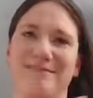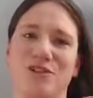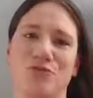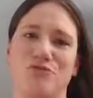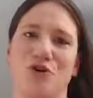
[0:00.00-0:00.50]

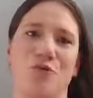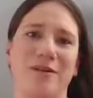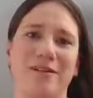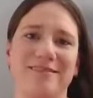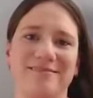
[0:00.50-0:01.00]
don't know
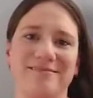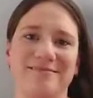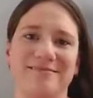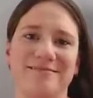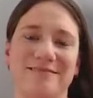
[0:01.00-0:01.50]
what,
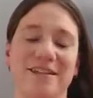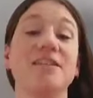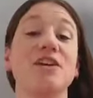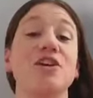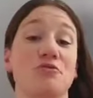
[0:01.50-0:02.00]
because
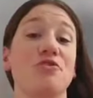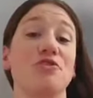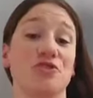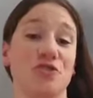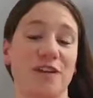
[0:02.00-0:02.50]
they go through
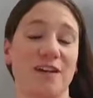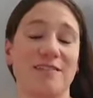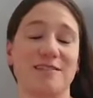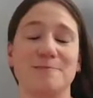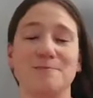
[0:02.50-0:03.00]
your
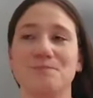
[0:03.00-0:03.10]
cervix.